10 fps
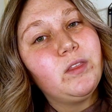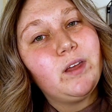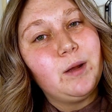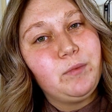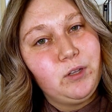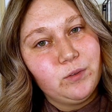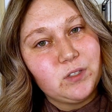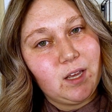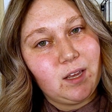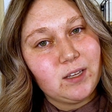one that I'm
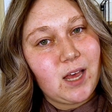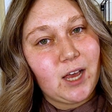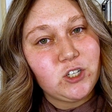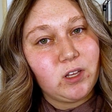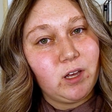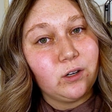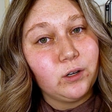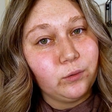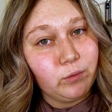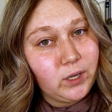using is actually a
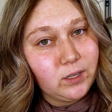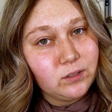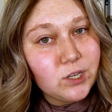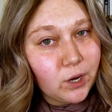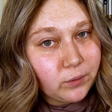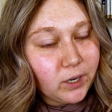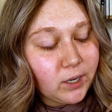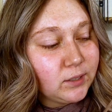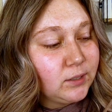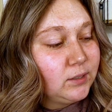Korean
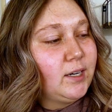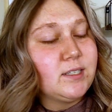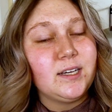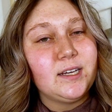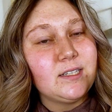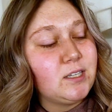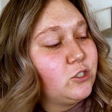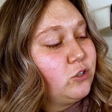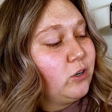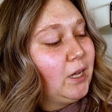toner. It is the
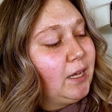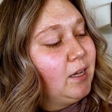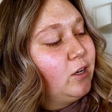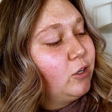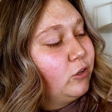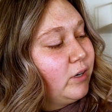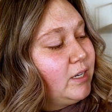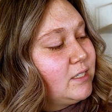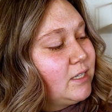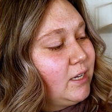ISNTREE
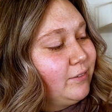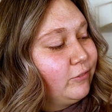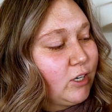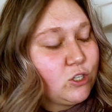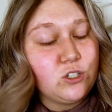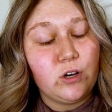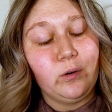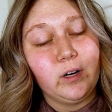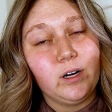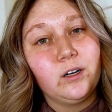Green Tea Fresh
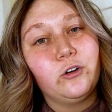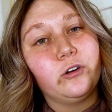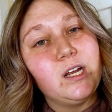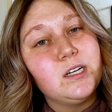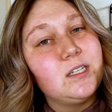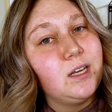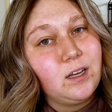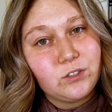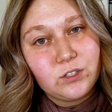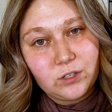Toner. Green
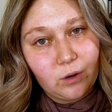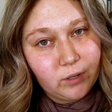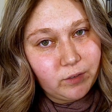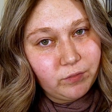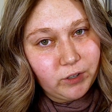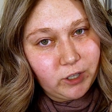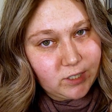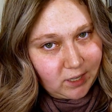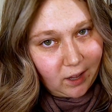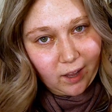tea is so good for your
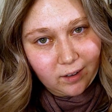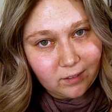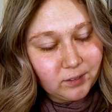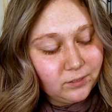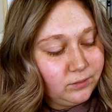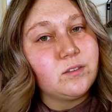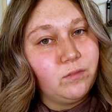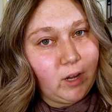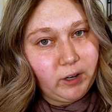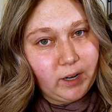skin. It is
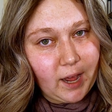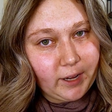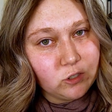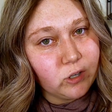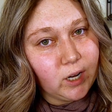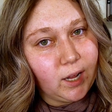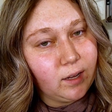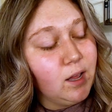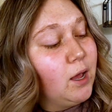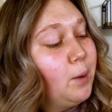very
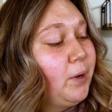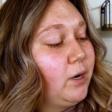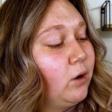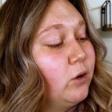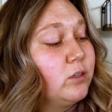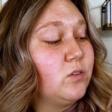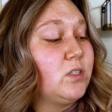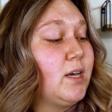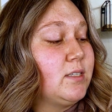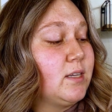hydrating, but it also
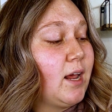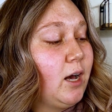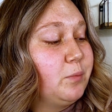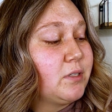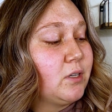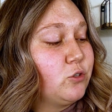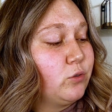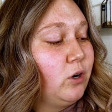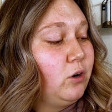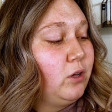says it helps
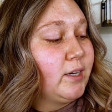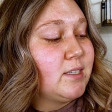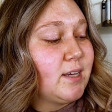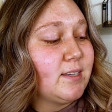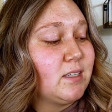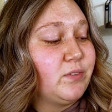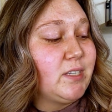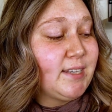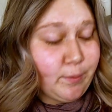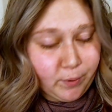control excessive
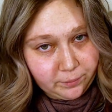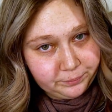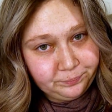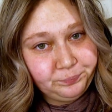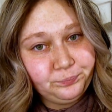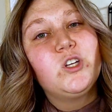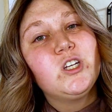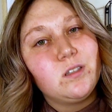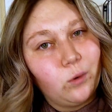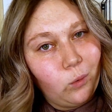sebum, which
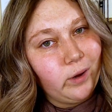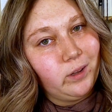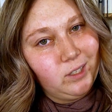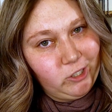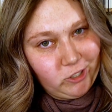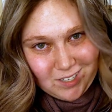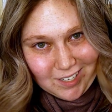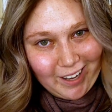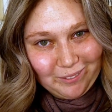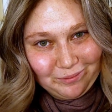is the oil in your
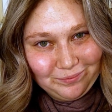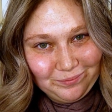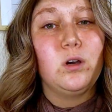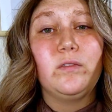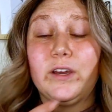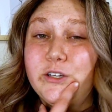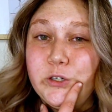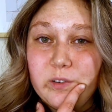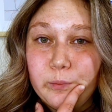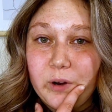skin. So if I
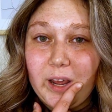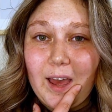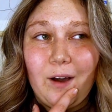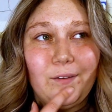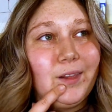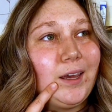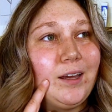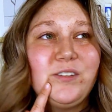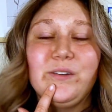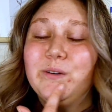do have a breakout, like
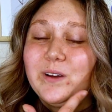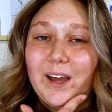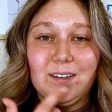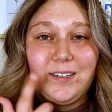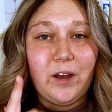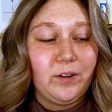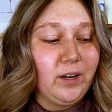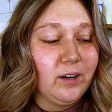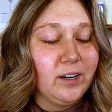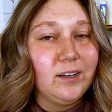I do kind of down
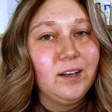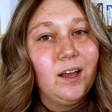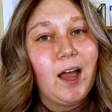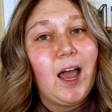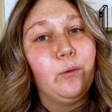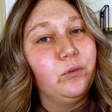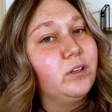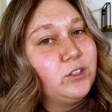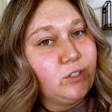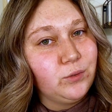here, I
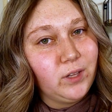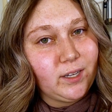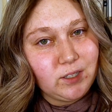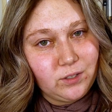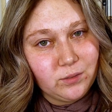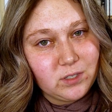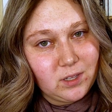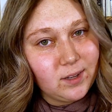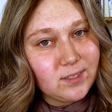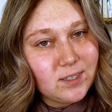really do like to use
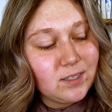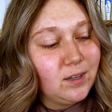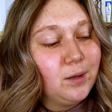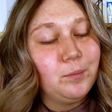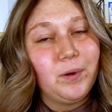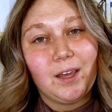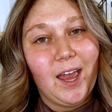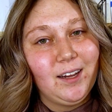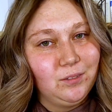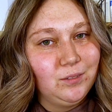this. But
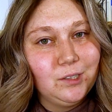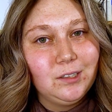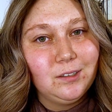again,